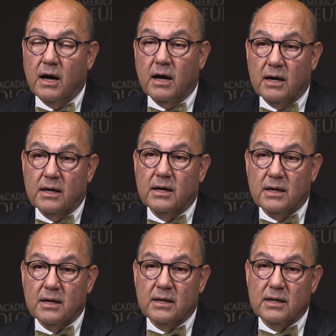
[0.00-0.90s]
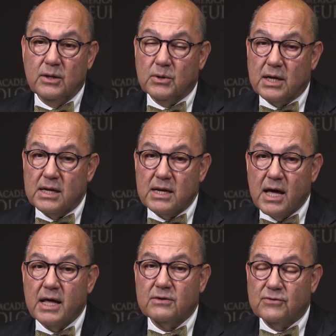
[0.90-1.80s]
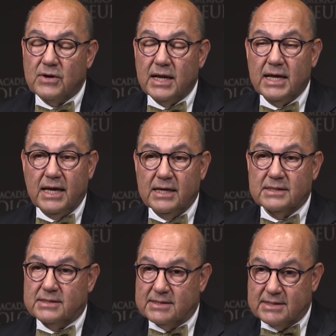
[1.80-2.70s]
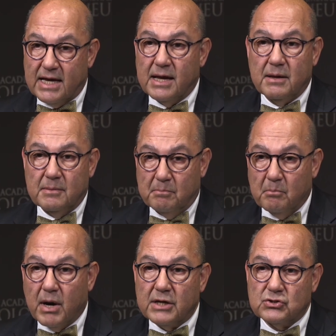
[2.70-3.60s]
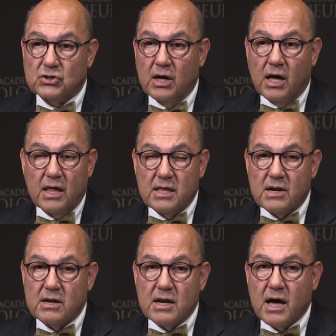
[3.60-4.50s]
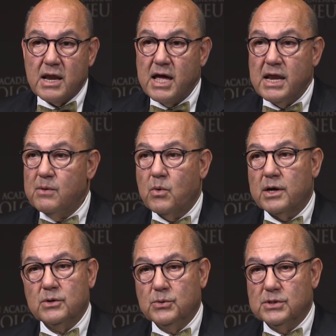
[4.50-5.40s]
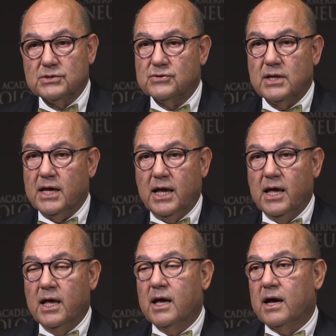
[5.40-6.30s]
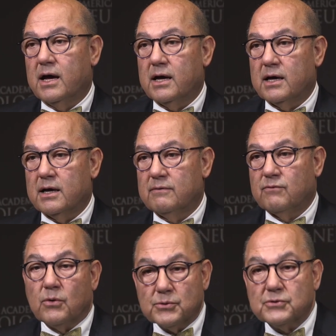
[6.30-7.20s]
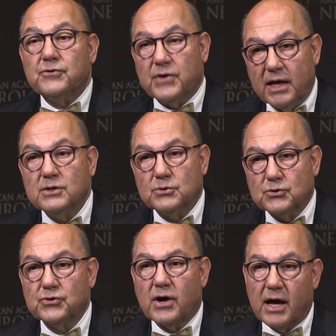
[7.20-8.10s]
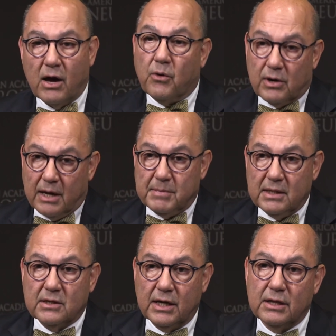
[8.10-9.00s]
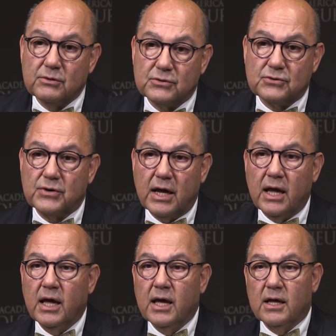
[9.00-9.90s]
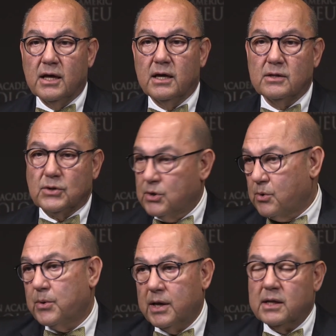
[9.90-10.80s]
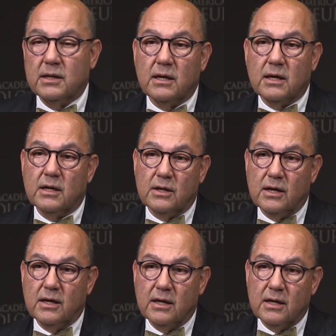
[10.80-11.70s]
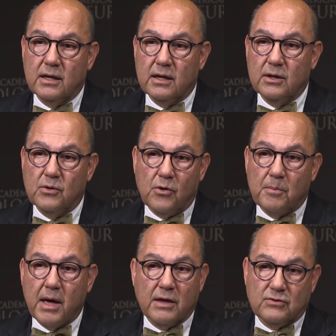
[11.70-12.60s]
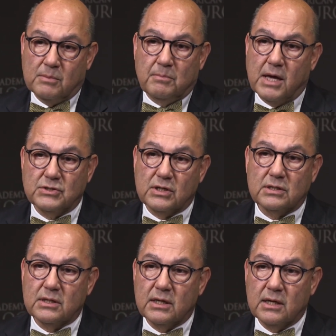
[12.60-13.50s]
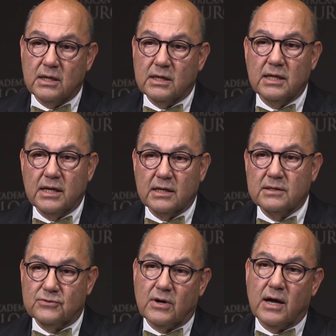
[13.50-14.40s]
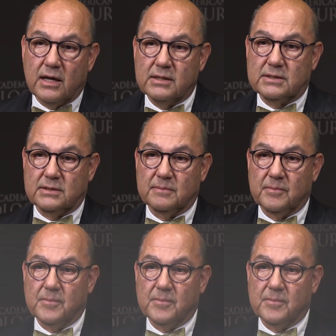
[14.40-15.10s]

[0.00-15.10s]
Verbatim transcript: Uh, you cannot really say much, and there are not anyone who is really uh, volunteering to try, or I mean the industry, uh, to go in uh, neuro-Behçet uh, clinical trials.